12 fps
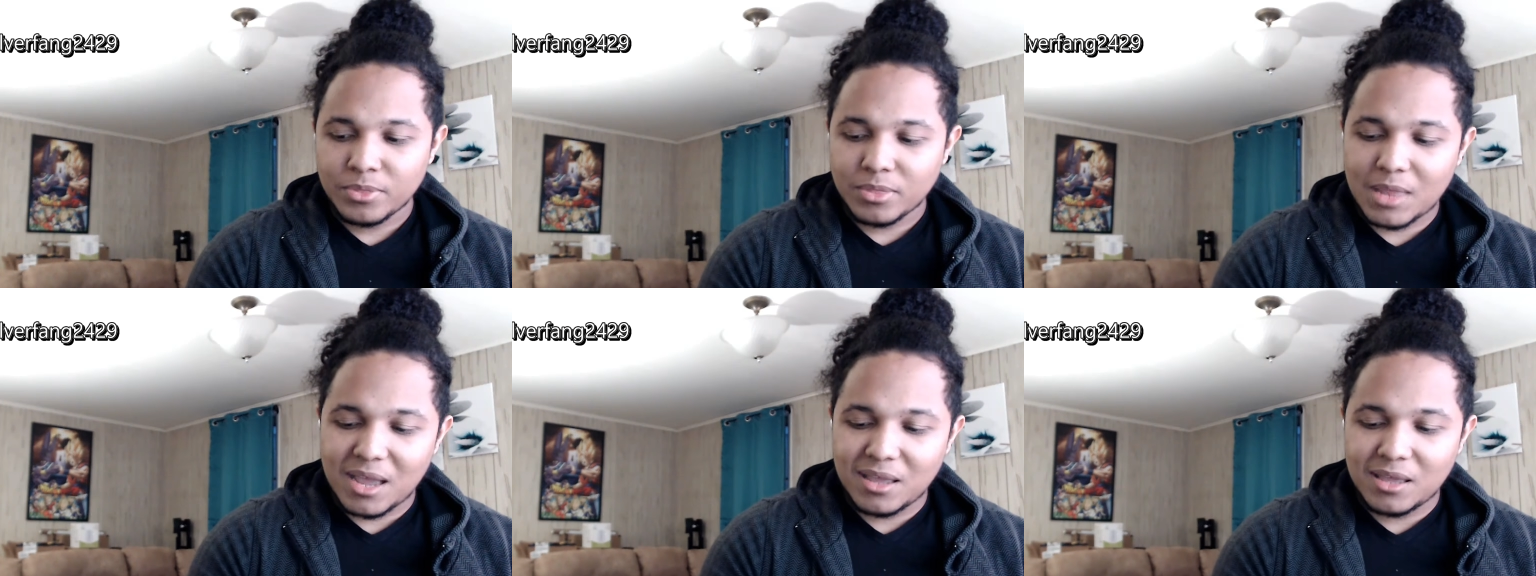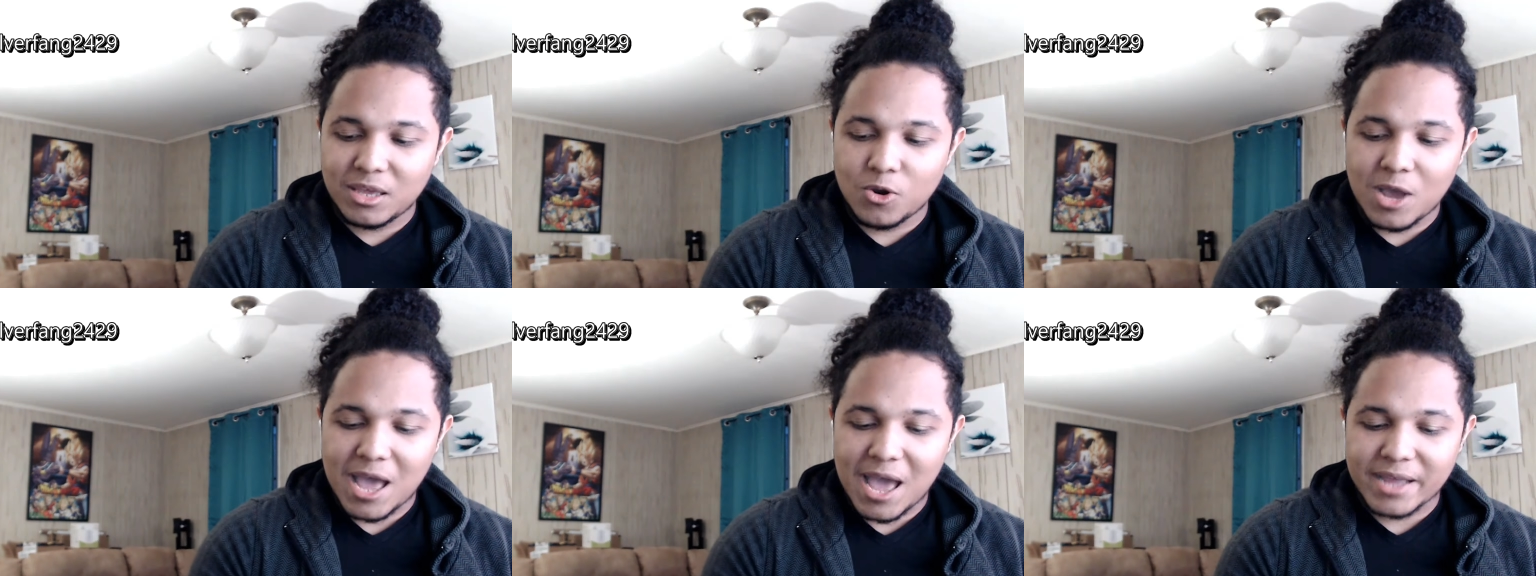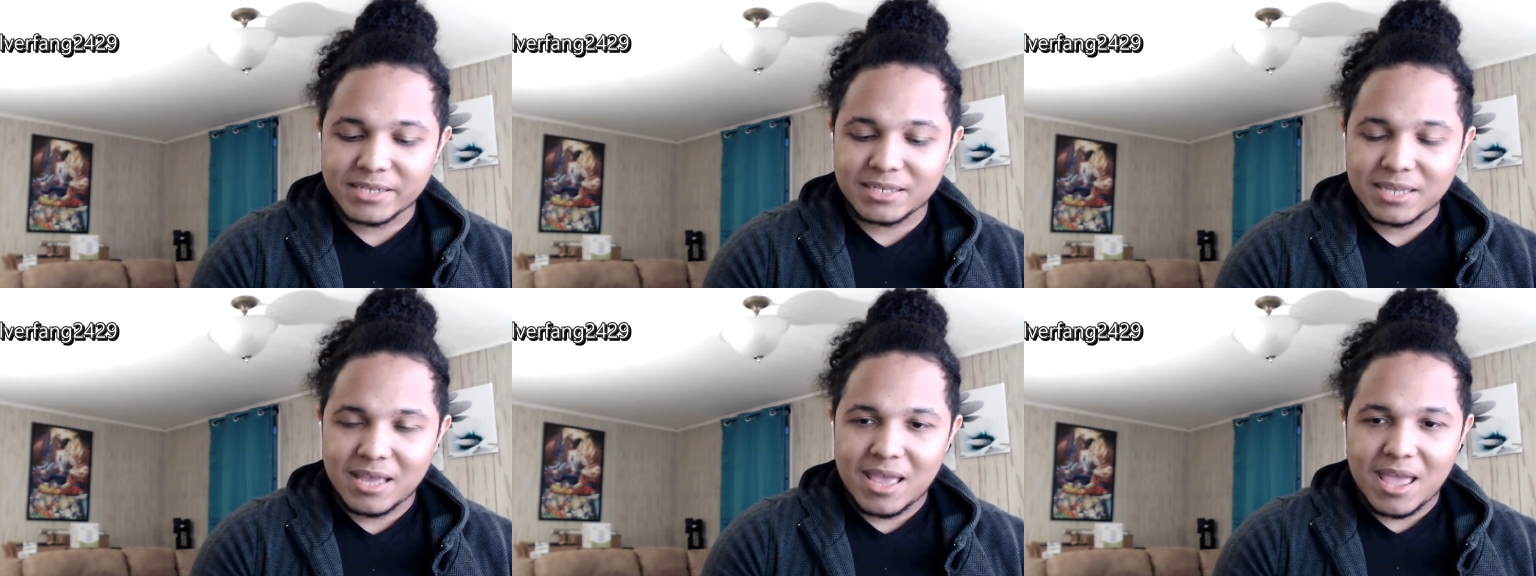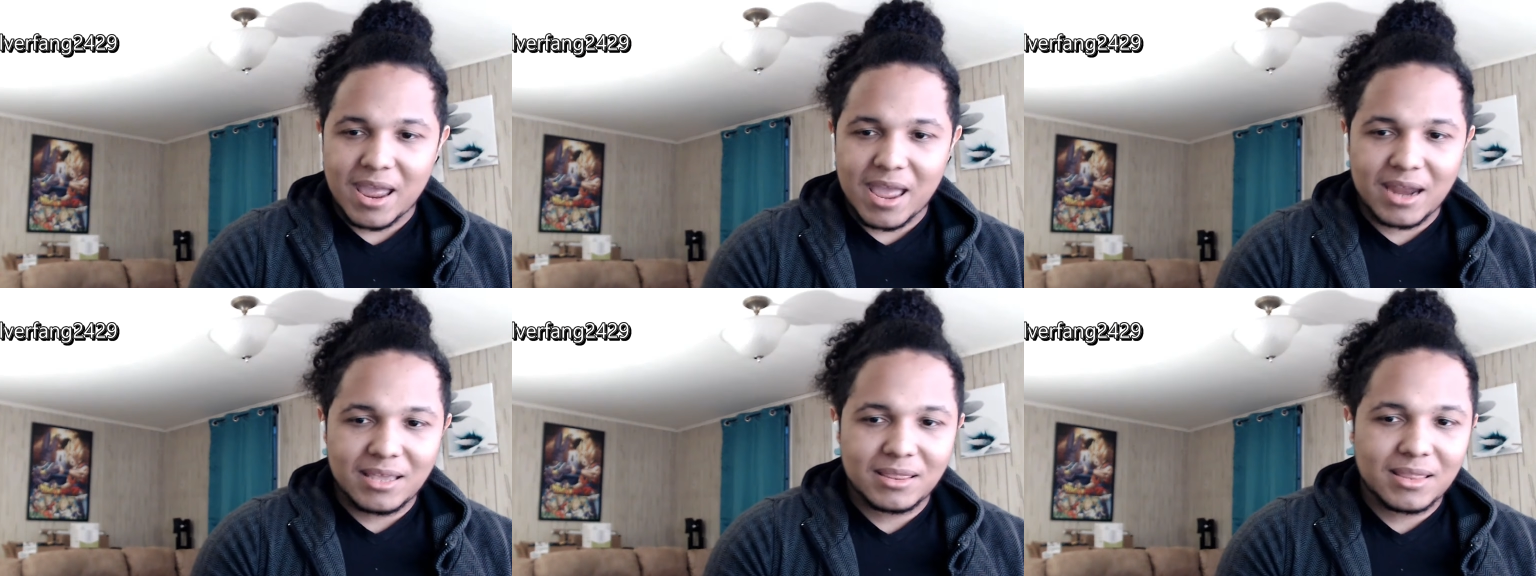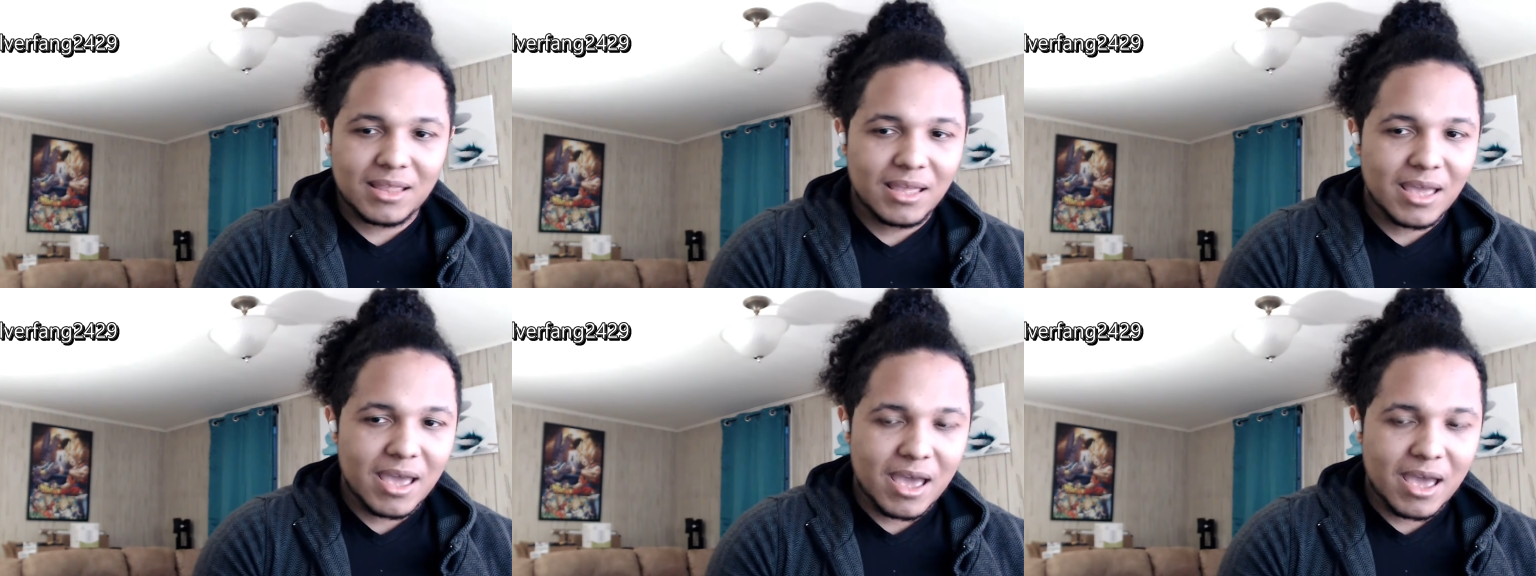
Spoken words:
that Gil has anything